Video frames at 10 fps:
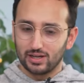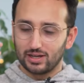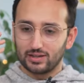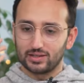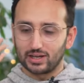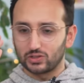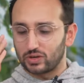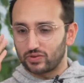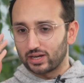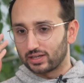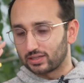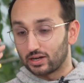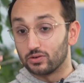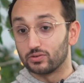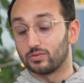Mm. And then as we realize
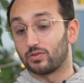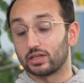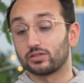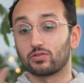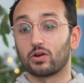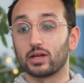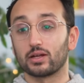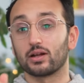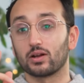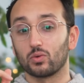that, oh, things are growing,